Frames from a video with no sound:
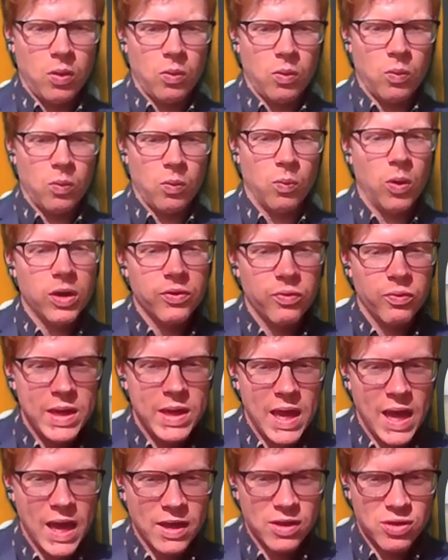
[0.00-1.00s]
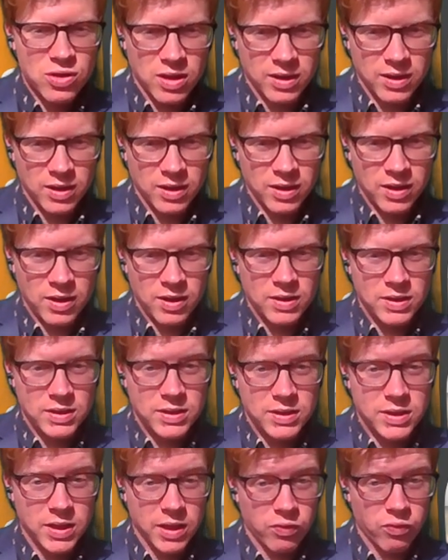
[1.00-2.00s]
What reaction
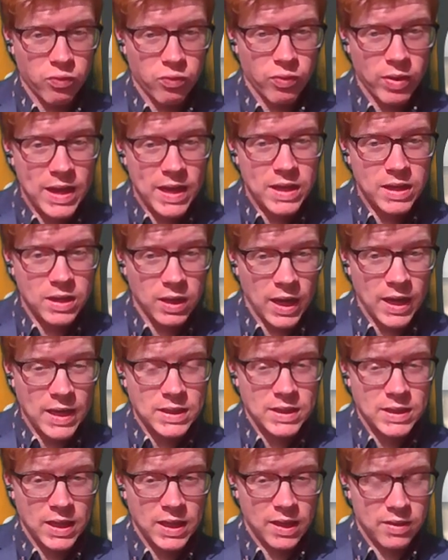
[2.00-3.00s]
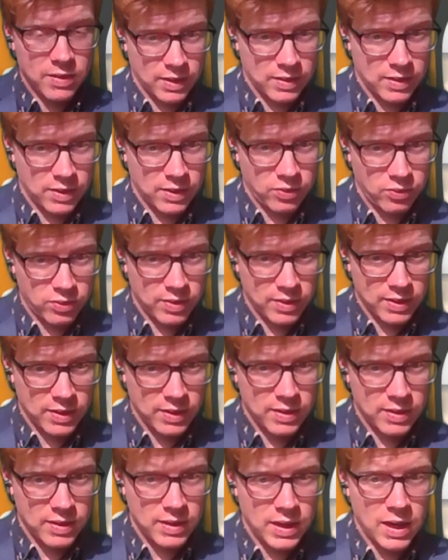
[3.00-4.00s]
does red light,
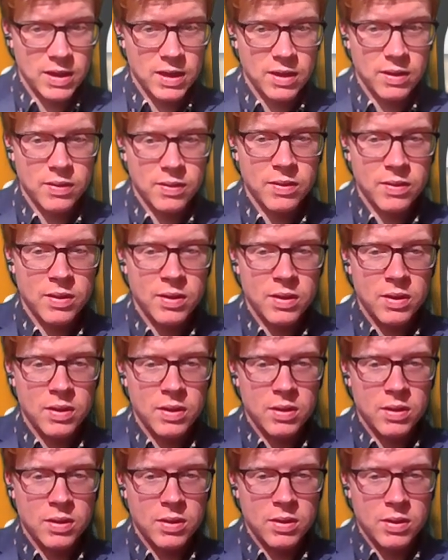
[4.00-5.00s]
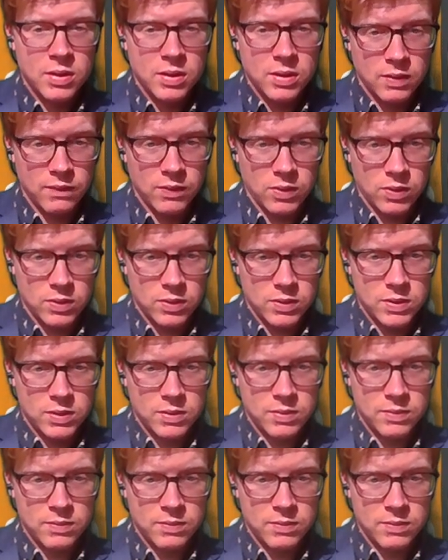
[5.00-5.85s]
660 nanometers, convert?